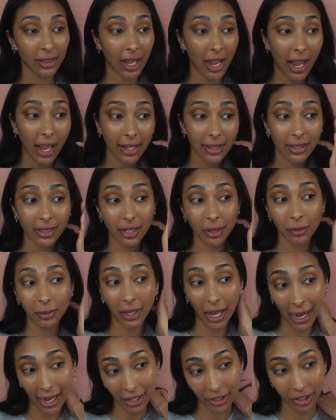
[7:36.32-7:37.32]
that some
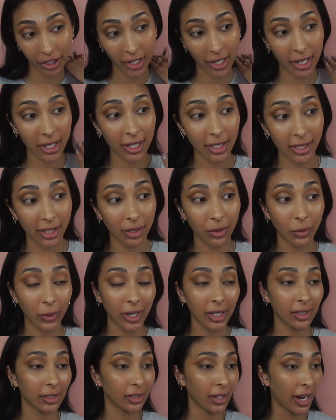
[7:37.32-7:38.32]
lashes and
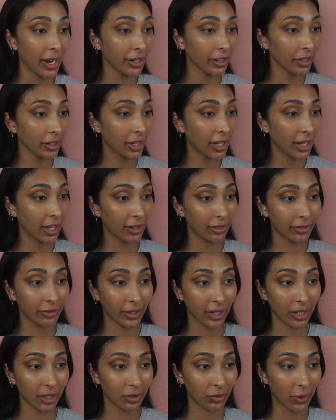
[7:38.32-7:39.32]
winged liner can't
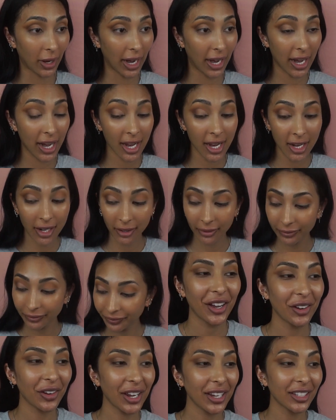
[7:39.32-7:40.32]
fix, right?
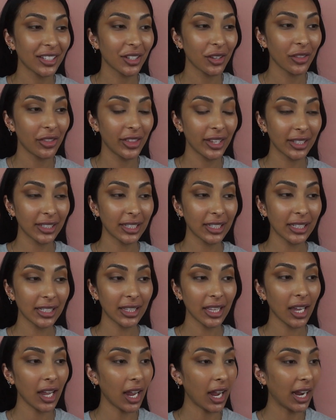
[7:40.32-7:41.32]
Okay, so this is
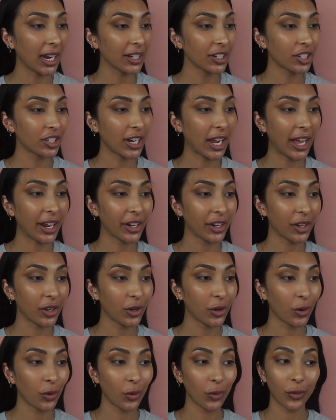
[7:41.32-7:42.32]
the
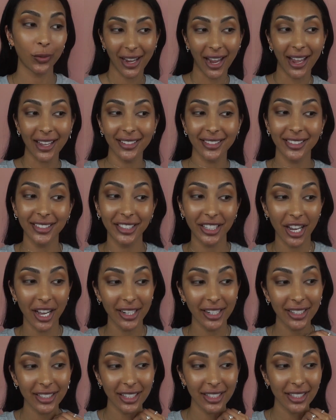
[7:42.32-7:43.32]
eyeshadow as
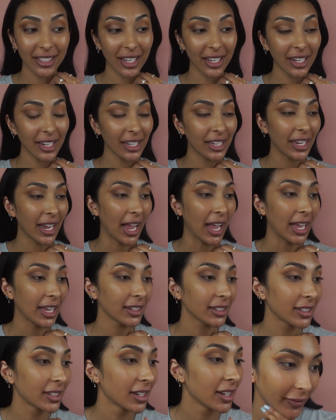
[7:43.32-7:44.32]
done as it's gonna
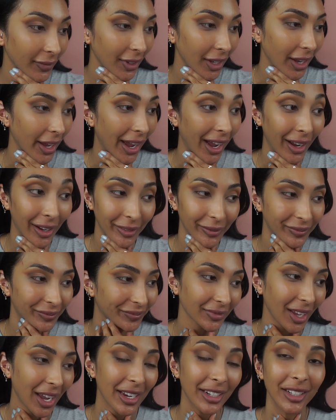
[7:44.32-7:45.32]
get. Yeah,
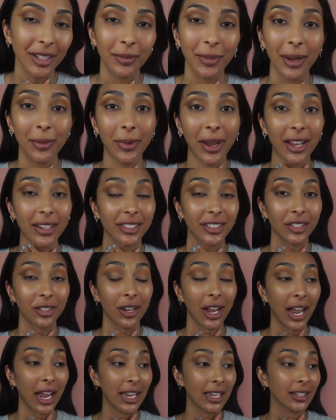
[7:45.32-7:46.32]
I did my best, you
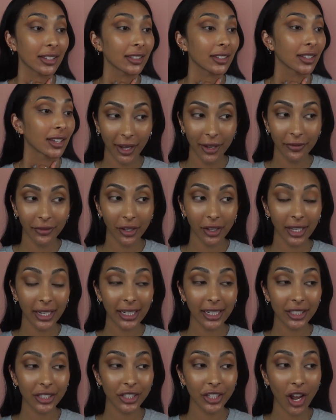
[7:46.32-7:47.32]
guys. I feel
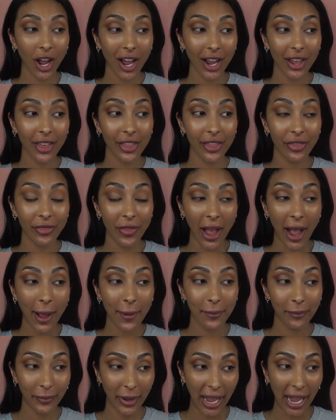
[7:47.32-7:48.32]
like it's not
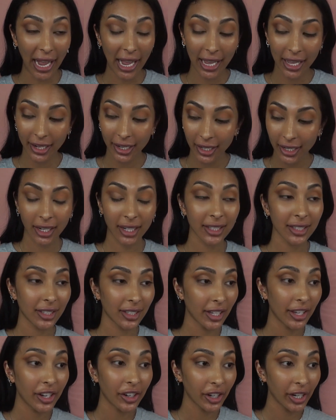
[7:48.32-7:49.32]
that bad
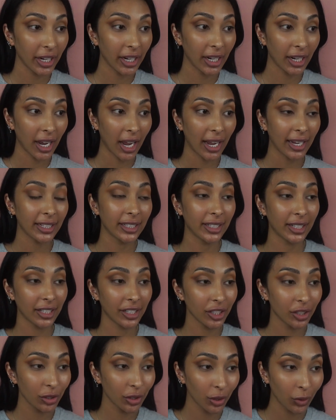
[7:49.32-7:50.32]
considering I
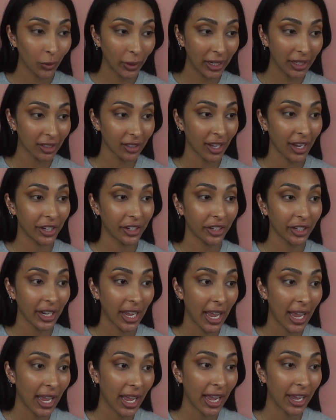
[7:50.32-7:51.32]
didn't do the winged liner
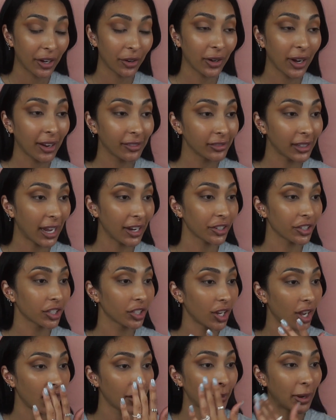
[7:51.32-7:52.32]
yet. I don't have lashes
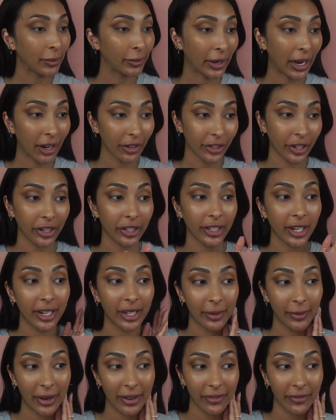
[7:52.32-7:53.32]
on, my brows aren't done,
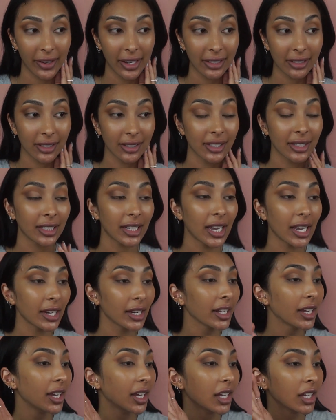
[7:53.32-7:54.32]
and my face isn't
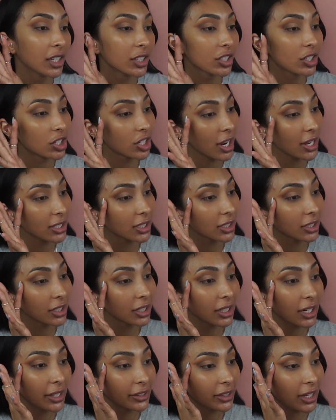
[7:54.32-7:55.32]
done. Just
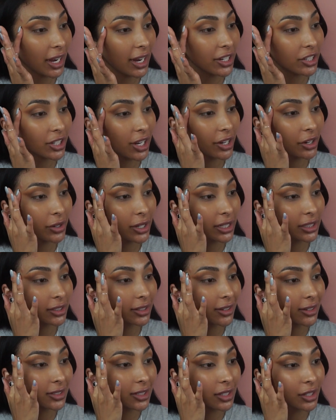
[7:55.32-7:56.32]
looking at the eyeshadow, it
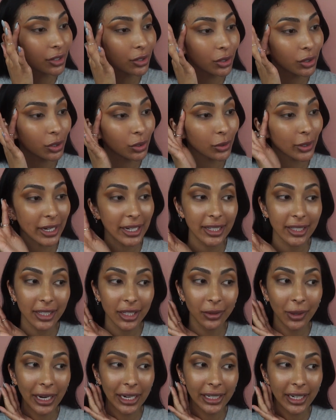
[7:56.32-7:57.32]
looks a little
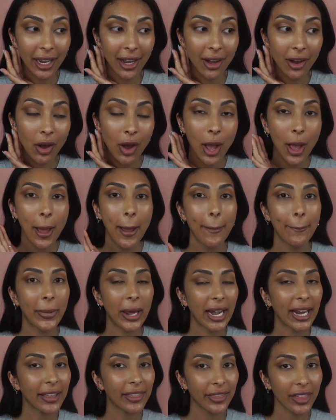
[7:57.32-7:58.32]
crazy right now,
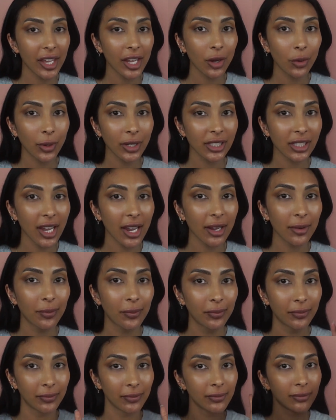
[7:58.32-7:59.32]
but I think once I,
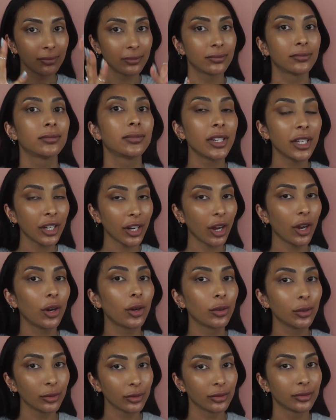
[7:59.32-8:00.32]
you
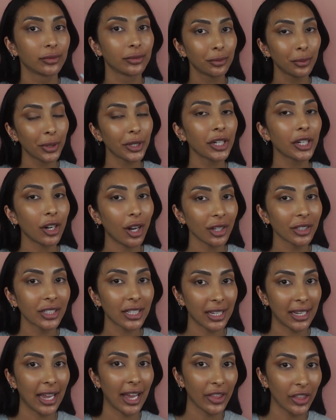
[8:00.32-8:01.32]
know, put it all
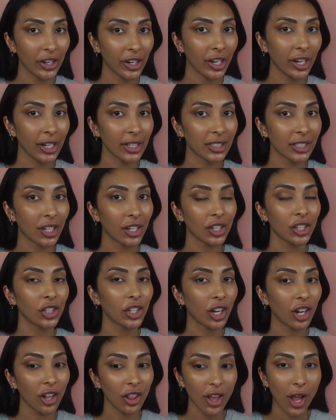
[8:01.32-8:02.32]
together, it's gonna
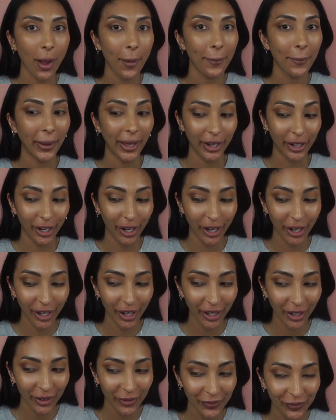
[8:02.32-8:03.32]
look a lot
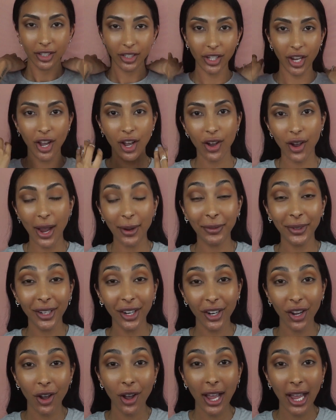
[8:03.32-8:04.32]
better. So I'm
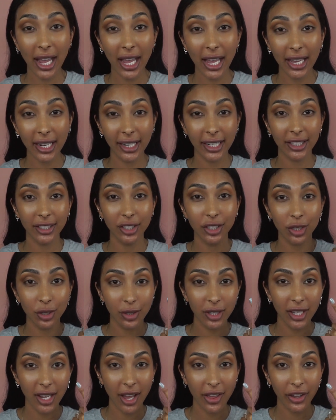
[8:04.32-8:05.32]
gonna go ahead and do
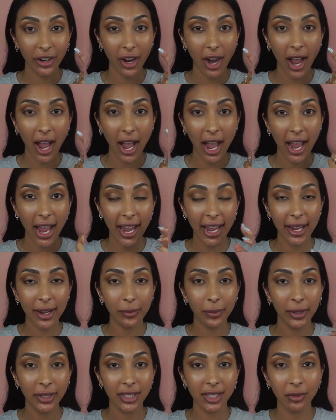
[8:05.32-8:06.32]
the other
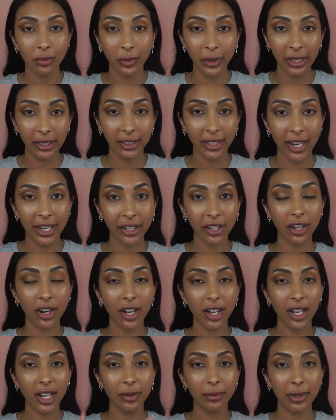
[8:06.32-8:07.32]
eye, put some wing liner
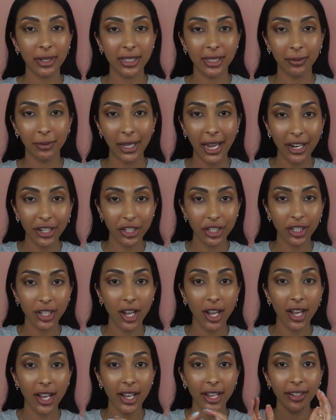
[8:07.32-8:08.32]
on, put some lashes
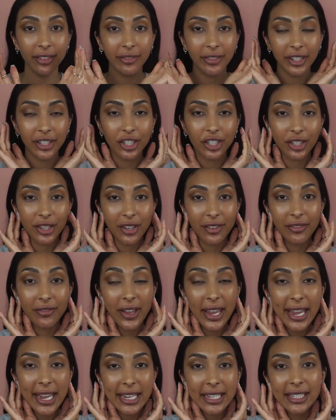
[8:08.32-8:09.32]
on, finish the
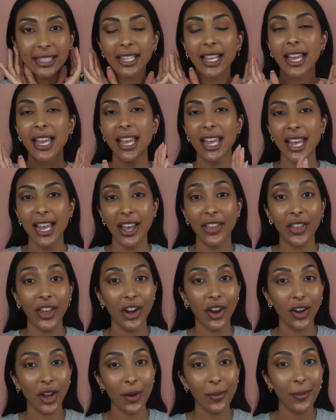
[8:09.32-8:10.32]
face, and then
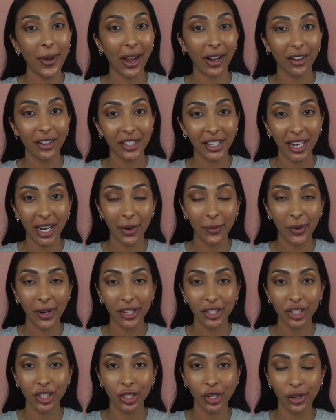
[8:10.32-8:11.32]
I'll come back on camera
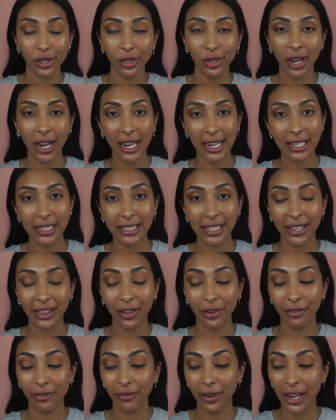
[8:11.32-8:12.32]
and show you guys
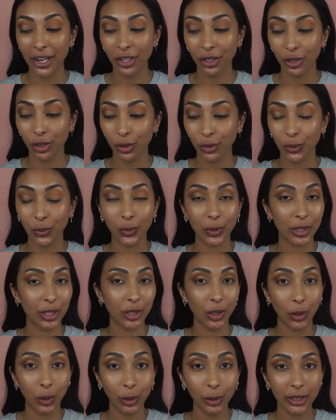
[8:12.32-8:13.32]
the final
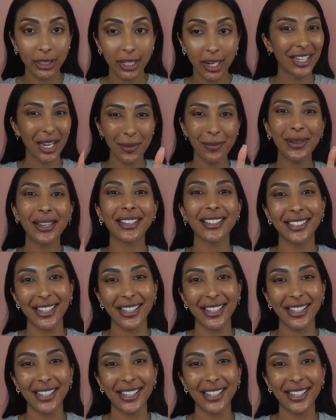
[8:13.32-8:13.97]
result. Give me a